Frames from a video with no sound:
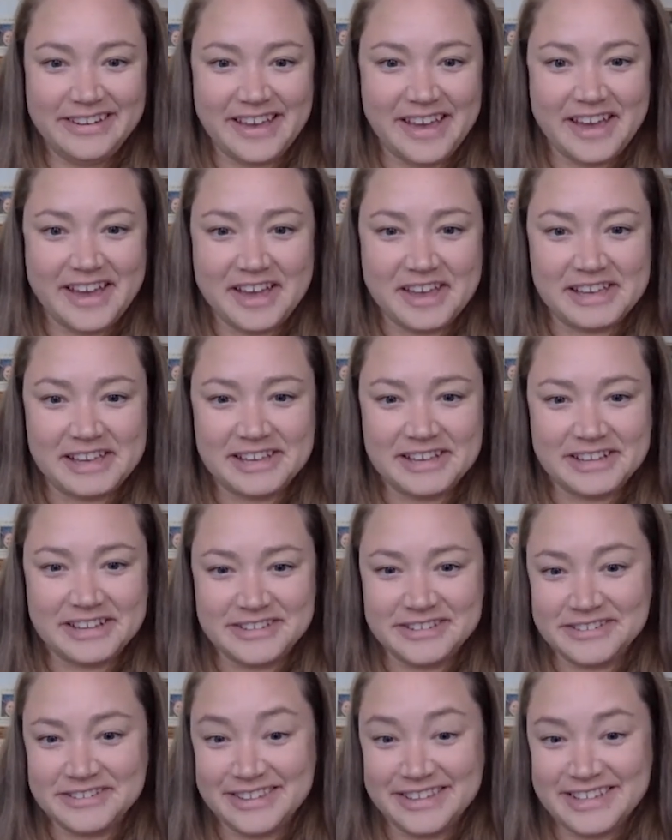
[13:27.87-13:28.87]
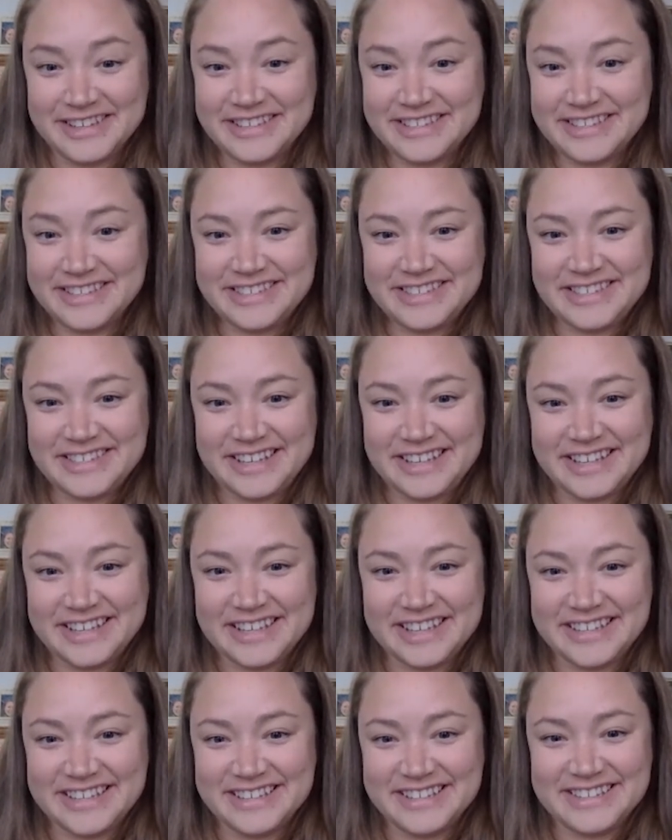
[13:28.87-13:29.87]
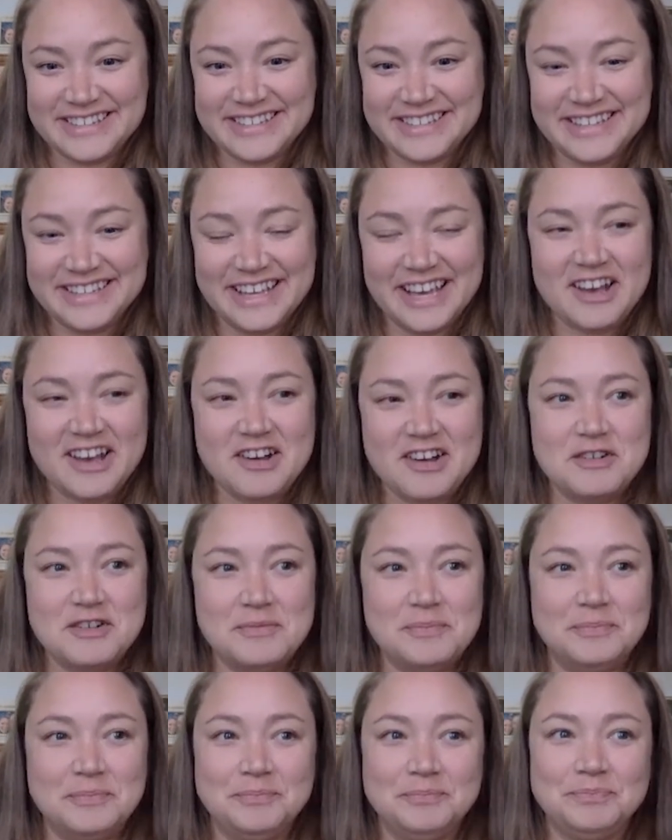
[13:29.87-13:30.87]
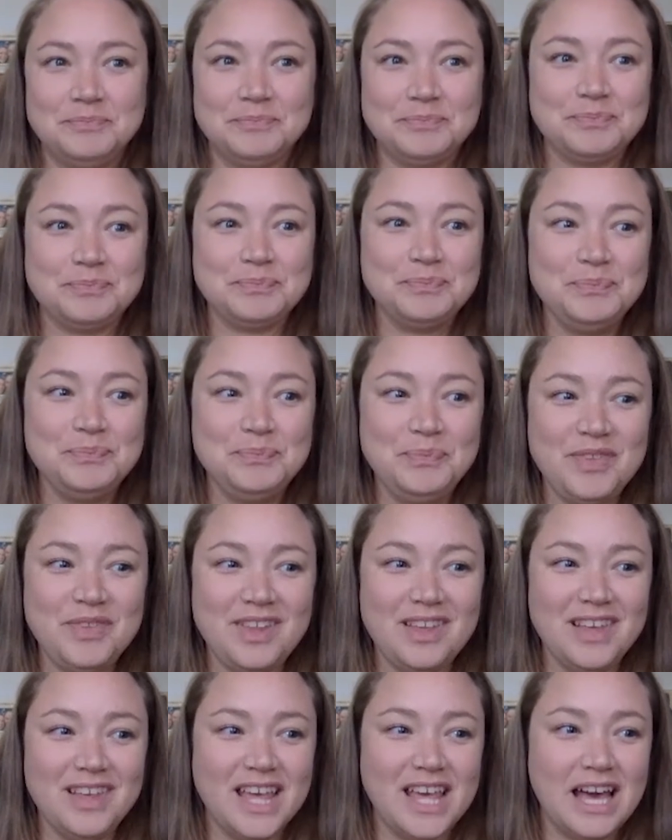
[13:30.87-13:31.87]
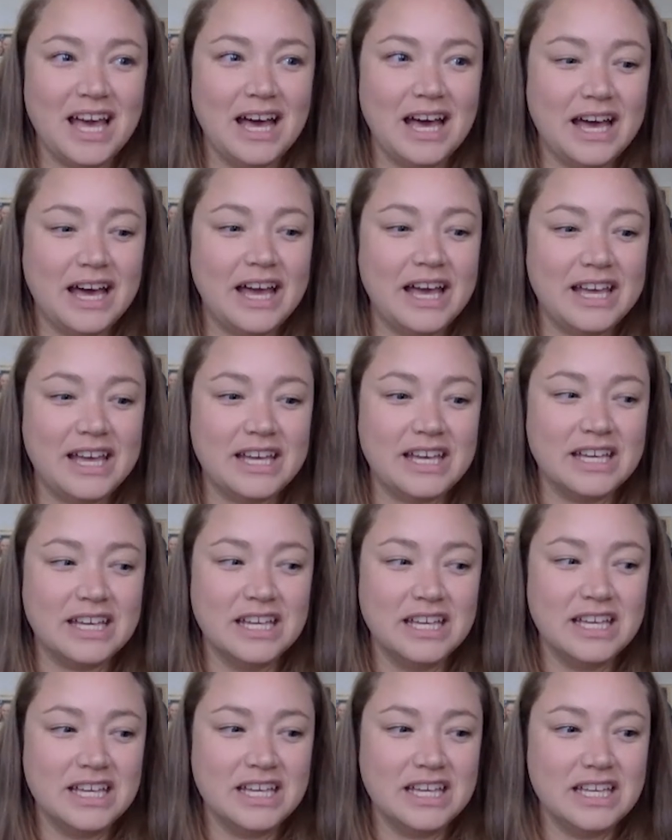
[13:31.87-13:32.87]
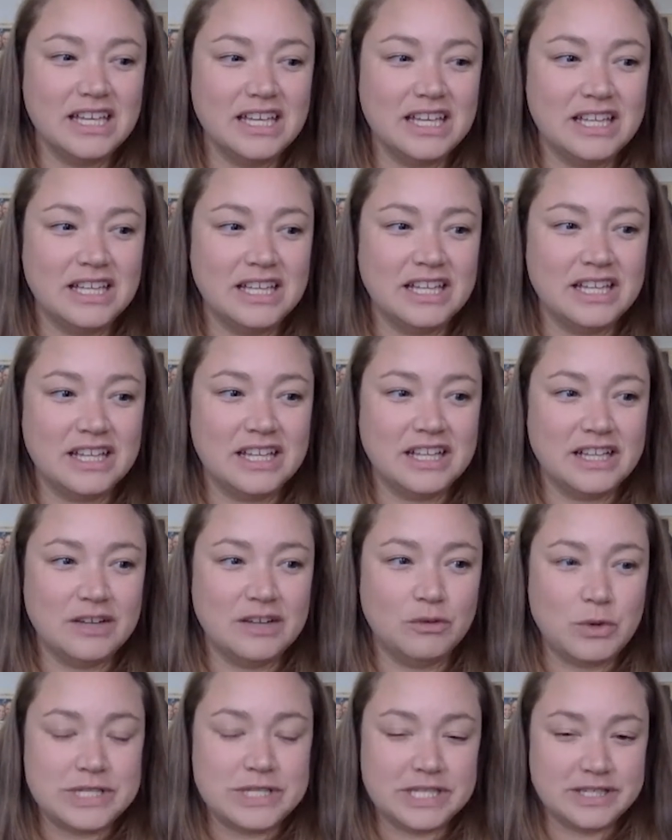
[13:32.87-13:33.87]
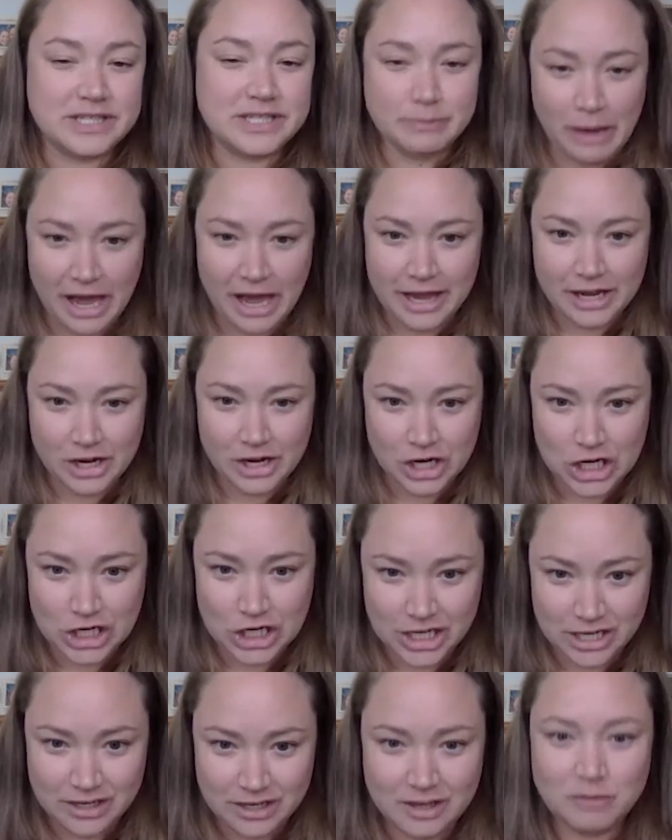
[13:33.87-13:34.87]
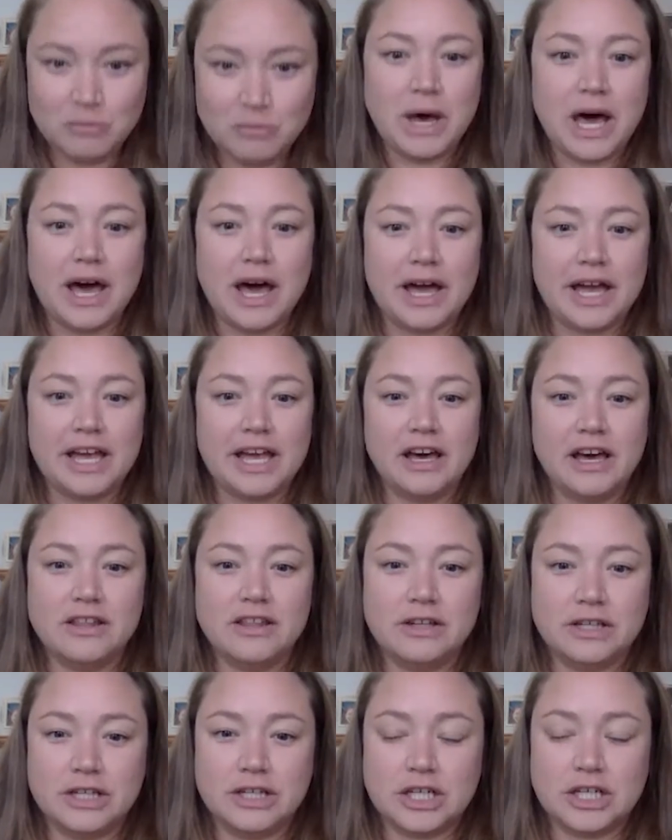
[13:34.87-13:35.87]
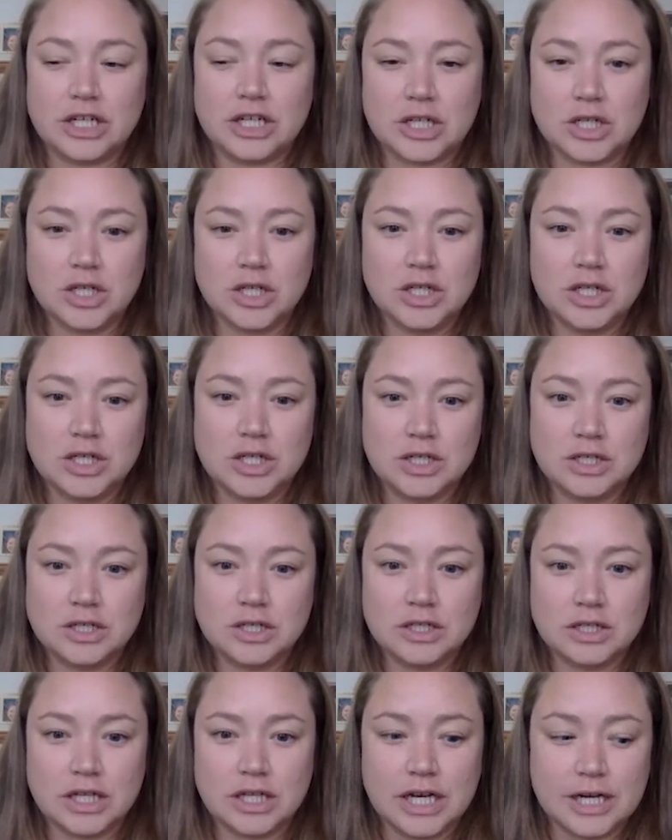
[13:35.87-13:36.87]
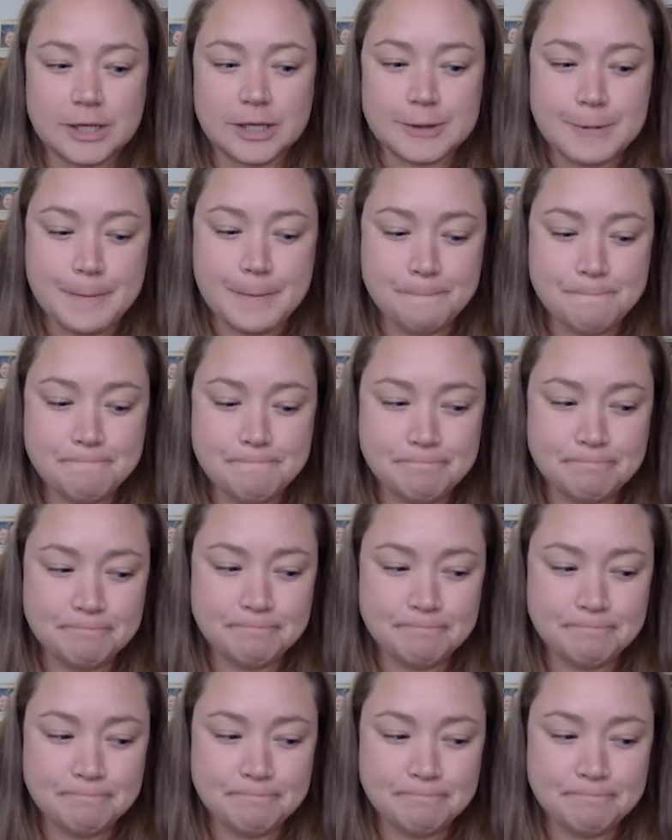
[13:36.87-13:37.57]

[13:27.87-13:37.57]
I could do this. And um, I was inspired by other um,